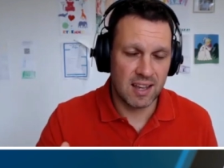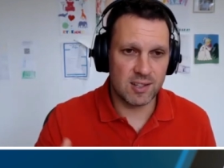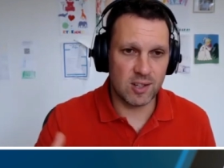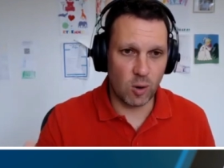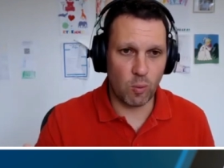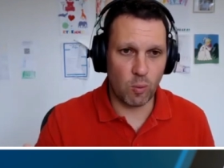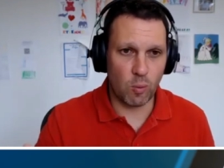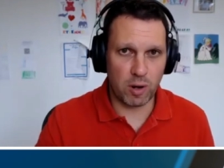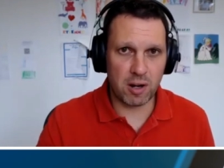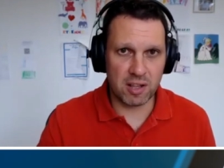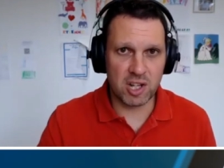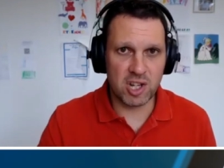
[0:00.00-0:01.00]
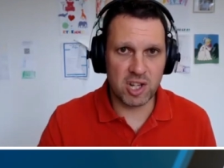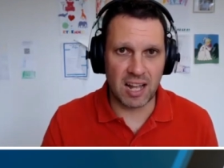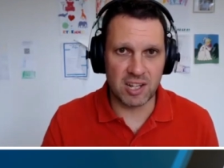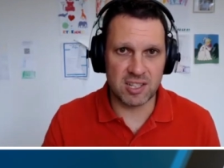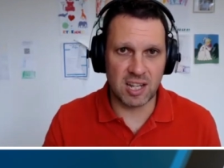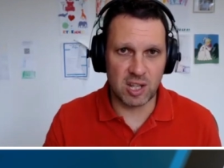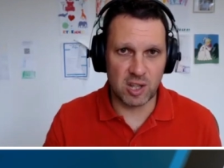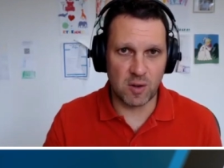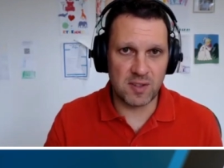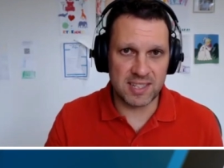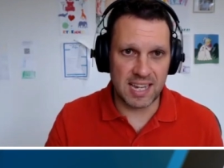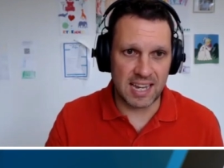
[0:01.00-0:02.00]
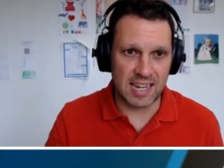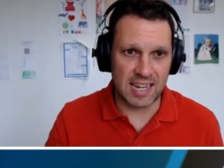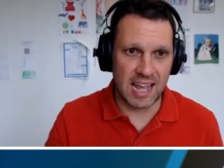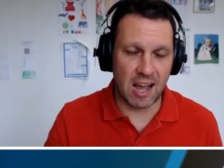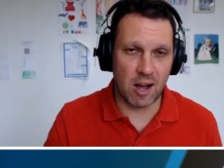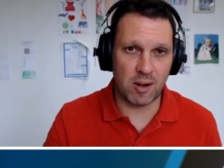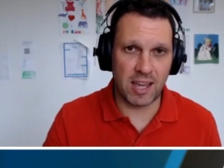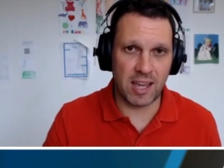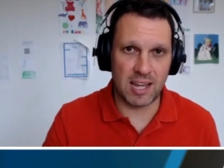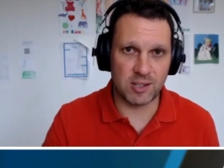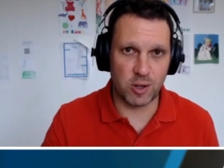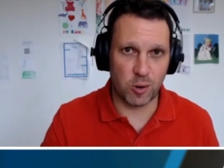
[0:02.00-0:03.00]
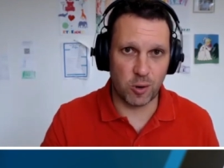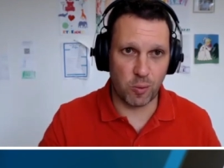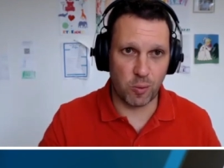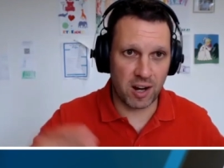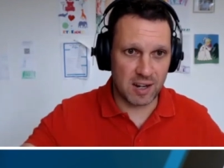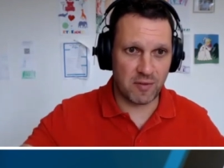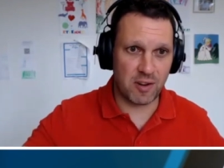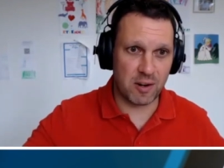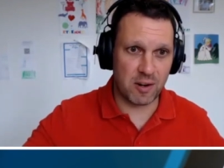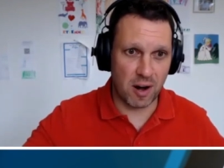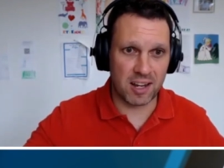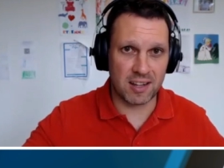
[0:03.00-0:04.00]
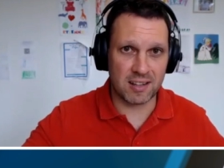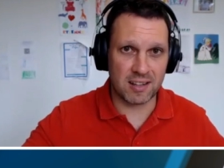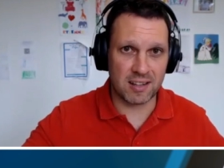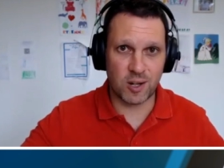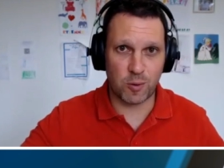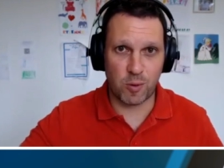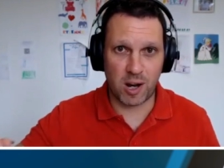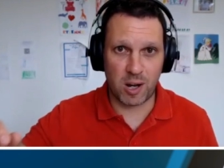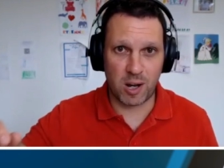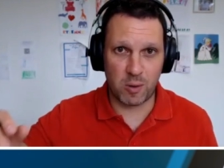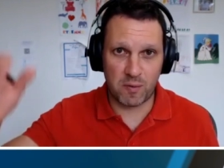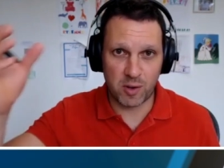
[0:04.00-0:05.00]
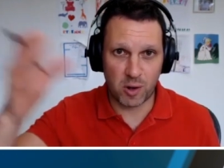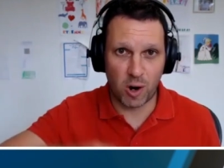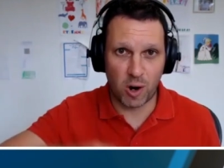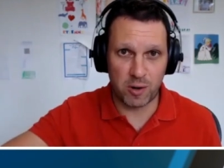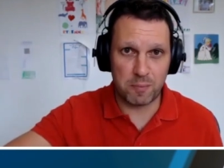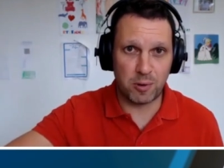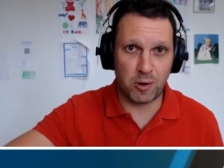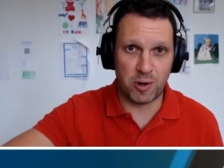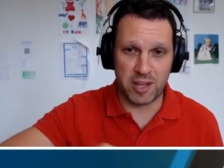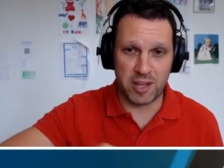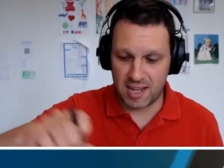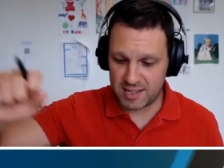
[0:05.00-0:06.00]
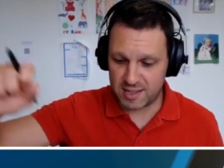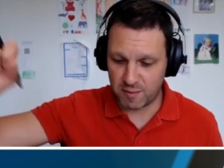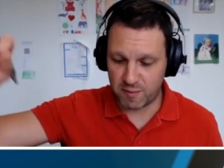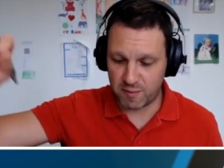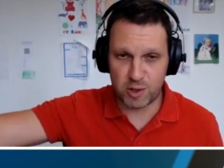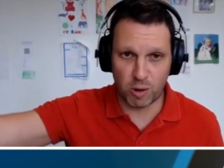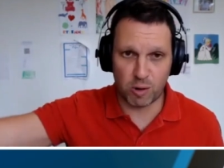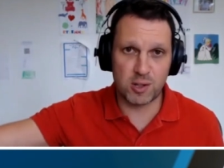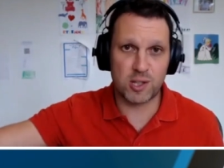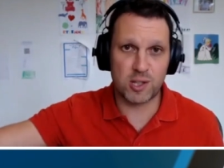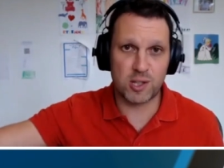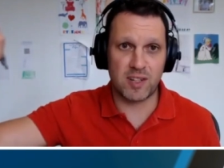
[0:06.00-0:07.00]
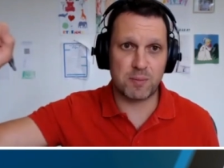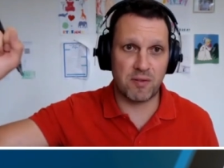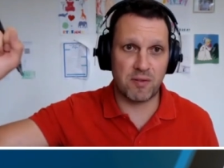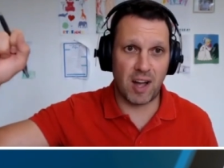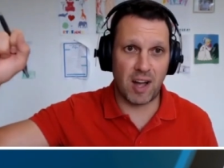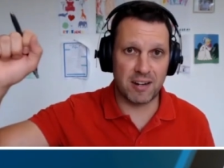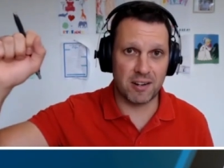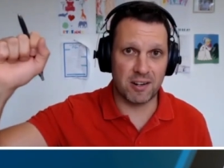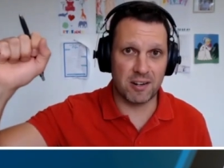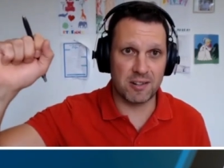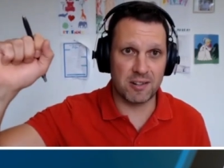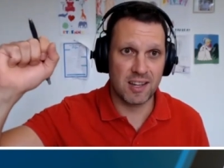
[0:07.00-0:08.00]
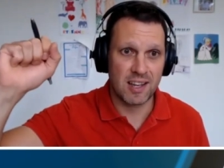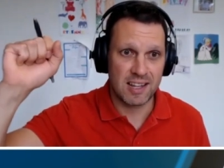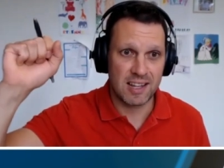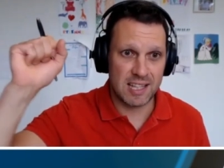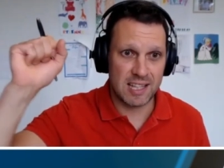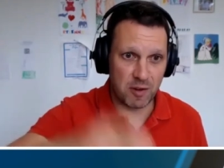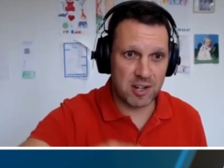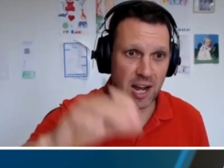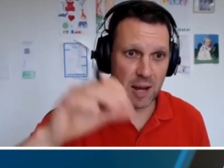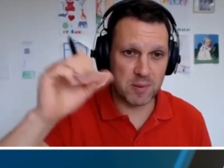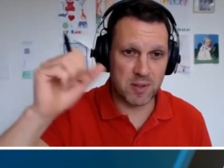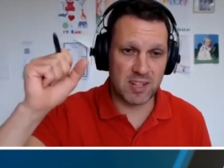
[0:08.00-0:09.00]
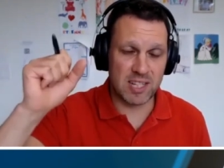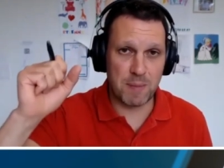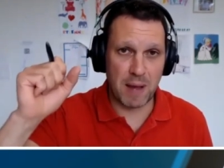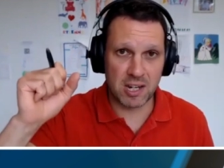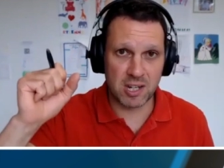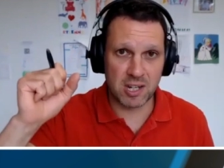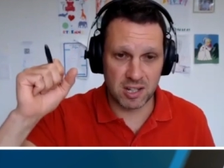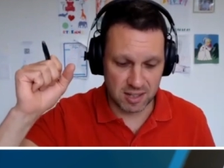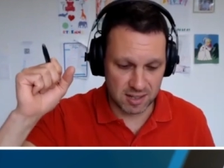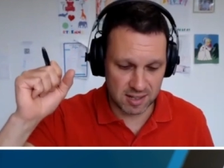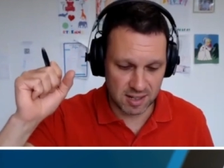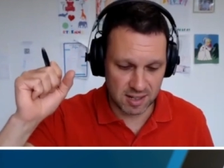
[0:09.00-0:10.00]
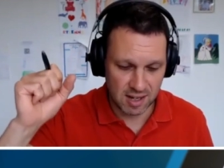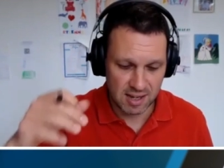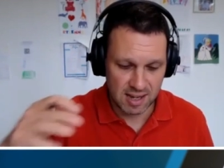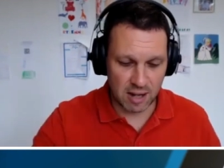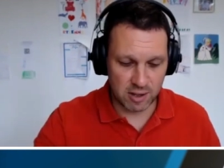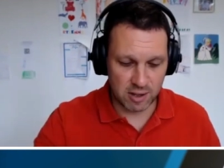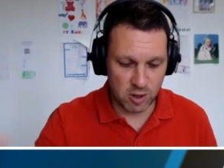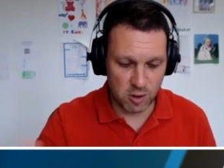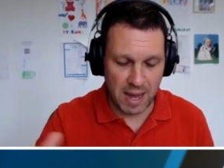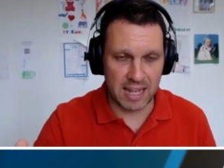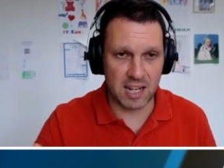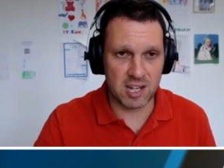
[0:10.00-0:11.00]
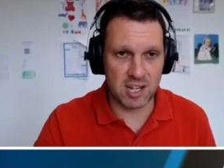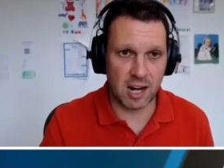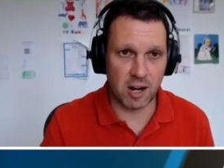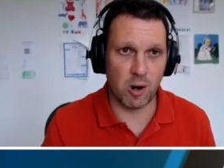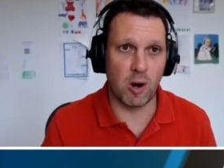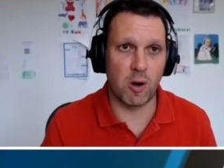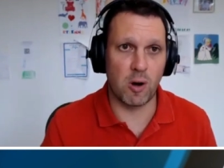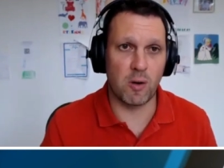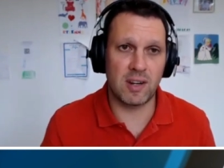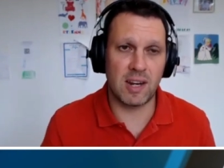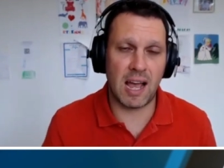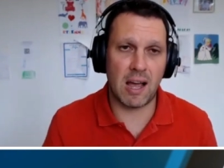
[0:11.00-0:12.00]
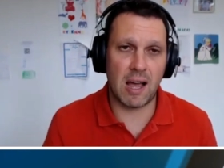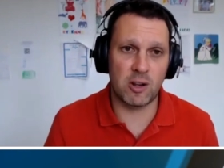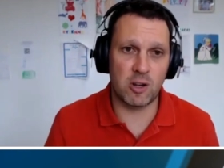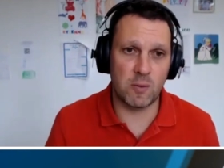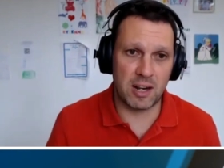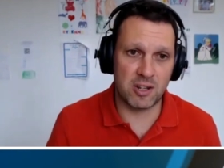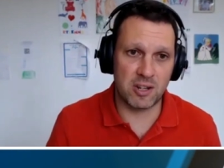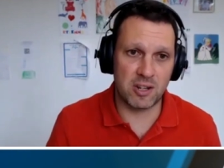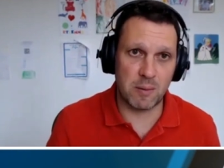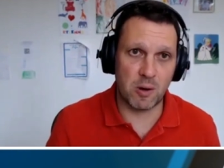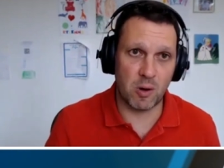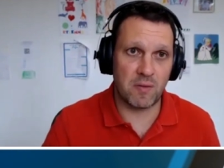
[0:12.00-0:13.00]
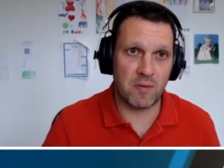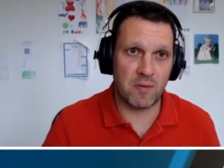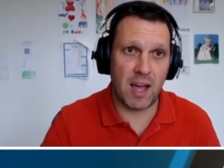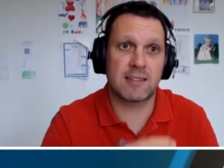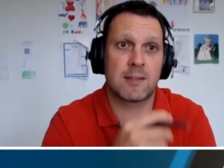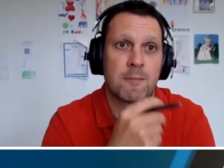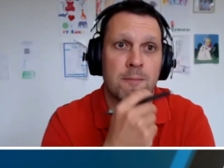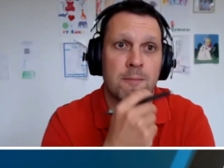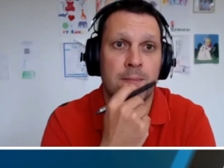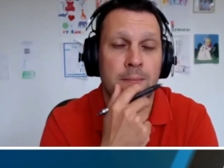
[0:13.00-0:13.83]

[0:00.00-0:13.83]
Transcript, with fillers: Hmm. So, what are the challenges that you've seen now? Okay, so you're working different markets, you're working with your own employees, of drone service providers, different types of inspections. How do you manage that growth and how, how do you manage to keep going fast?